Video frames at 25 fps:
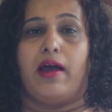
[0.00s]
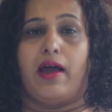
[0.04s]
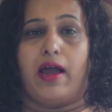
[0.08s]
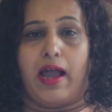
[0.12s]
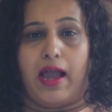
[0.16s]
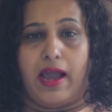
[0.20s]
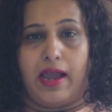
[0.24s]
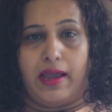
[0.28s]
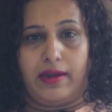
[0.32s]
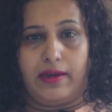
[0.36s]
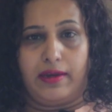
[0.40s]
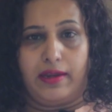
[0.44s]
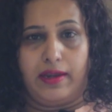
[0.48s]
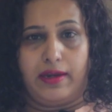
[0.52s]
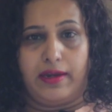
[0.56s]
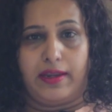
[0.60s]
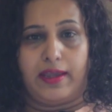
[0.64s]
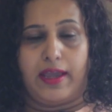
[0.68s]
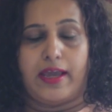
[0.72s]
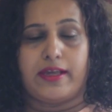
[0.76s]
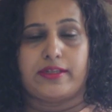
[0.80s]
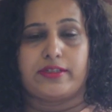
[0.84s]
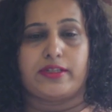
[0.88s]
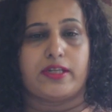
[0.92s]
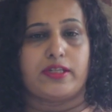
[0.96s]
And in
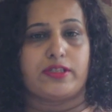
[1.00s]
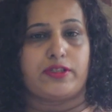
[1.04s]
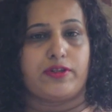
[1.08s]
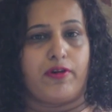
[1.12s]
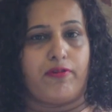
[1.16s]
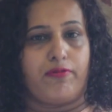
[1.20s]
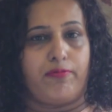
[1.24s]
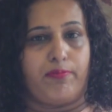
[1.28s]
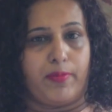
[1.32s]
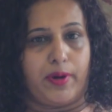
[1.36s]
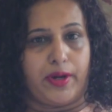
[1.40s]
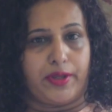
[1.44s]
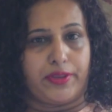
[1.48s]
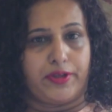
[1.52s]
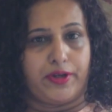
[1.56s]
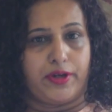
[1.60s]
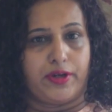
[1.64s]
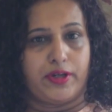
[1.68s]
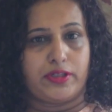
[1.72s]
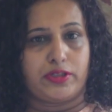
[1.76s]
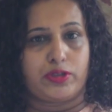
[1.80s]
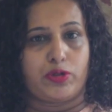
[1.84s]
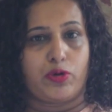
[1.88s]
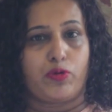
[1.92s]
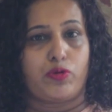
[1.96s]
cases of
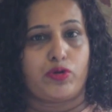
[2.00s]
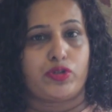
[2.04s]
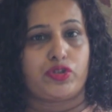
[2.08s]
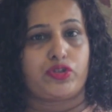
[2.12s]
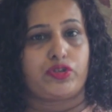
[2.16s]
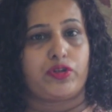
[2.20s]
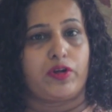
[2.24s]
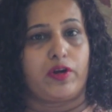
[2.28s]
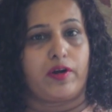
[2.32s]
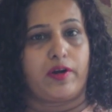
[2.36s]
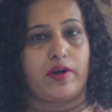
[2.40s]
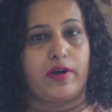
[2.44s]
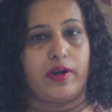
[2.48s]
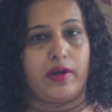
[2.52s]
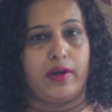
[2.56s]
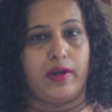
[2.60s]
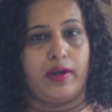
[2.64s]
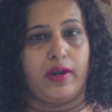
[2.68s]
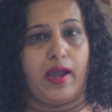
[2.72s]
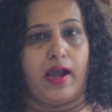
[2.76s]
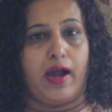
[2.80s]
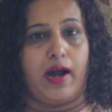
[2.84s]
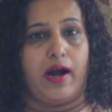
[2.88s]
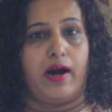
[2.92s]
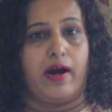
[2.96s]
mothers whose
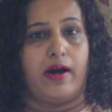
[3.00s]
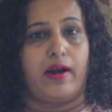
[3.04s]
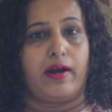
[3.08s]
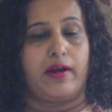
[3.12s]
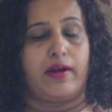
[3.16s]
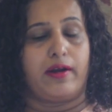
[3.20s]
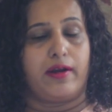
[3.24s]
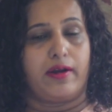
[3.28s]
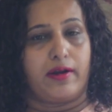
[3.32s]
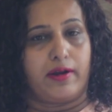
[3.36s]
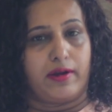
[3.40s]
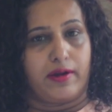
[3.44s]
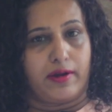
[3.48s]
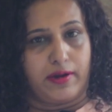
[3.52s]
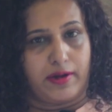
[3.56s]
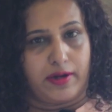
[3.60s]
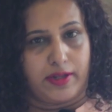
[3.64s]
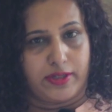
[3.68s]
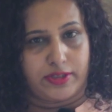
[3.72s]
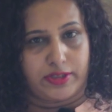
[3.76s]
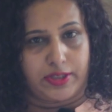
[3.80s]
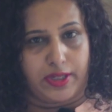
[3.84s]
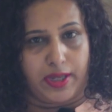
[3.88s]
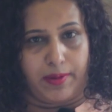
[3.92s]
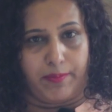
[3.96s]
children are
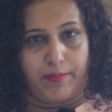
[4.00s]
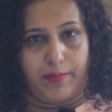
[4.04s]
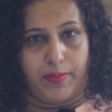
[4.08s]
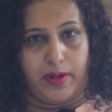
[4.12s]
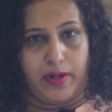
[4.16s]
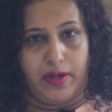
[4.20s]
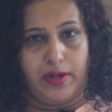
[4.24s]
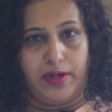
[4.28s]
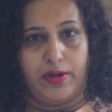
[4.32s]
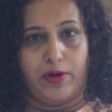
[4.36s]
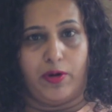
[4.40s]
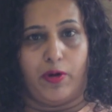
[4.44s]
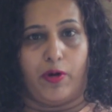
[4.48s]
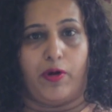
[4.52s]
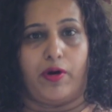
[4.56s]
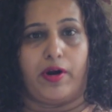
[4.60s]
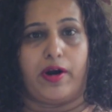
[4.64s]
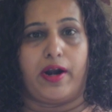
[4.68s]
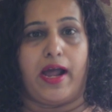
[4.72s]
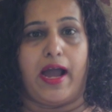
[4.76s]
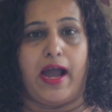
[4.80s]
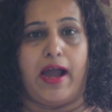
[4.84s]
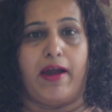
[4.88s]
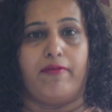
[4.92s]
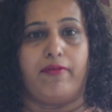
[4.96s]
disabled
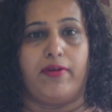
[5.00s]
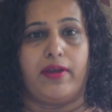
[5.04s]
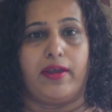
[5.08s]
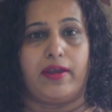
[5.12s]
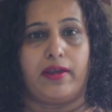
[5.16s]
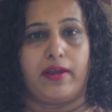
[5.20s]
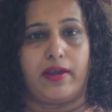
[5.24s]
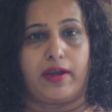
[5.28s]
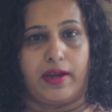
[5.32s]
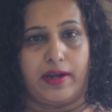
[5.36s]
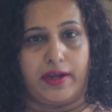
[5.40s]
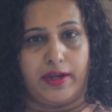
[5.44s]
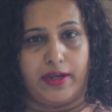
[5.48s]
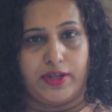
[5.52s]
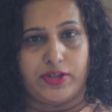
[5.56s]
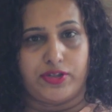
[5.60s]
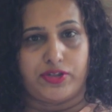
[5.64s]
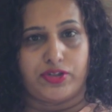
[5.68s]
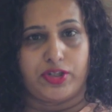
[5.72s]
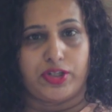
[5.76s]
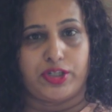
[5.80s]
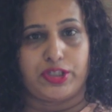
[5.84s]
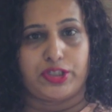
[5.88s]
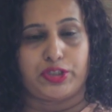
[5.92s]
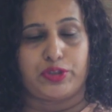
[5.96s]
or having
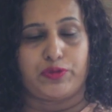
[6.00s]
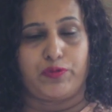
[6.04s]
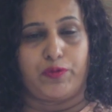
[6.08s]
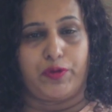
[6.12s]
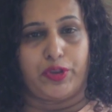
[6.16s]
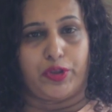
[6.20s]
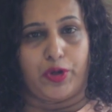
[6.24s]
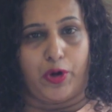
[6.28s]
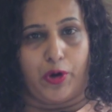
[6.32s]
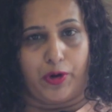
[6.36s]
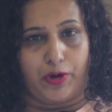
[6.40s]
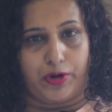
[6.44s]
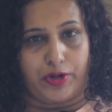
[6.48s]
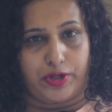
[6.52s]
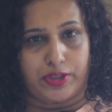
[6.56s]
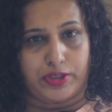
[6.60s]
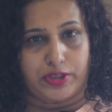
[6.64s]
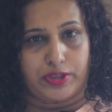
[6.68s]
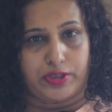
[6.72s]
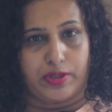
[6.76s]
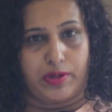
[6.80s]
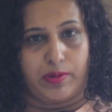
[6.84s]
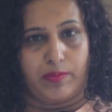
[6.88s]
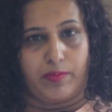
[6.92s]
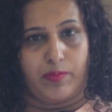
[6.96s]
conditions with
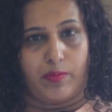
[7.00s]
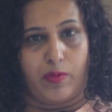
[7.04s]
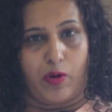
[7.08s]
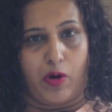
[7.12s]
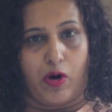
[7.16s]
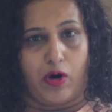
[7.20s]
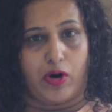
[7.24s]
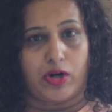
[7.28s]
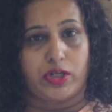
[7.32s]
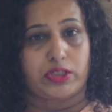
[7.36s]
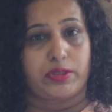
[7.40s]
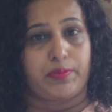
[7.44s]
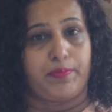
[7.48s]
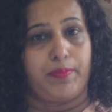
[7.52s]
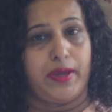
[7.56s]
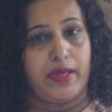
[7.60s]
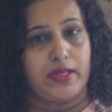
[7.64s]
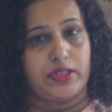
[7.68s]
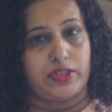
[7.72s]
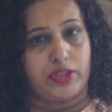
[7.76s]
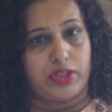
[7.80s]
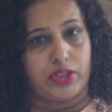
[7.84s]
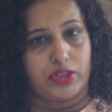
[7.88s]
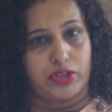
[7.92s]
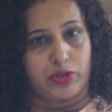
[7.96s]
autism or
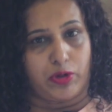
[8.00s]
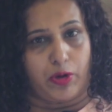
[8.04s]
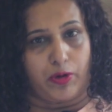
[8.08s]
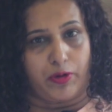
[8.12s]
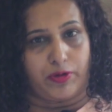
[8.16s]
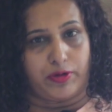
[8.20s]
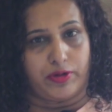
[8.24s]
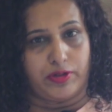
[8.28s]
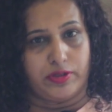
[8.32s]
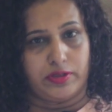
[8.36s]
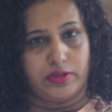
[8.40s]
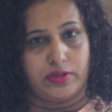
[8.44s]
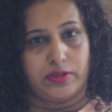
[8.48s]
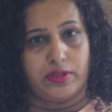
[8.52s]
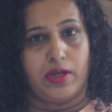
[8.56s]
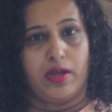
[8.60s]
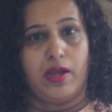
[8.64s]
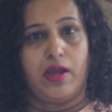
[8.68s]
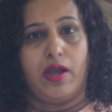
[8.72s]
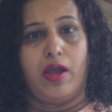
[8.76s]
speech disorders,